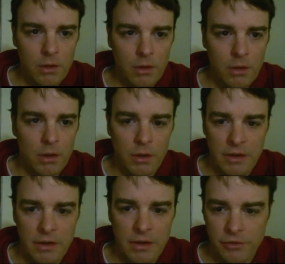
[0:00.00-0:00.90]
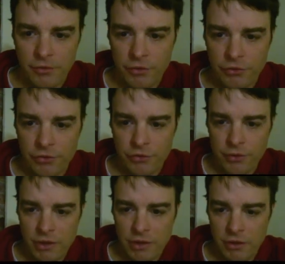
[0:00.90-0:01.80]
uh, that's the first
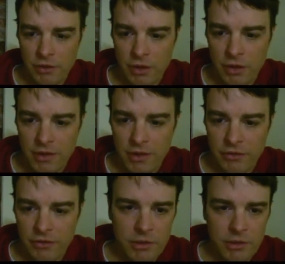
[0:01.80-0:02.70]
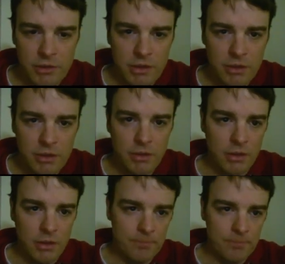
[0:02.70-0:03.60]
screen uh, that you see when you
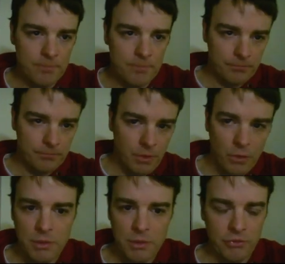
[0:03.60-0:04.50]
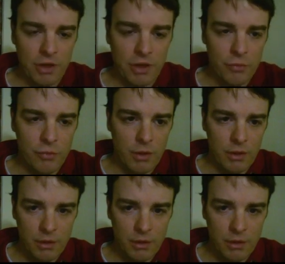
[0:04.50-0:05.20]
um, open up the software.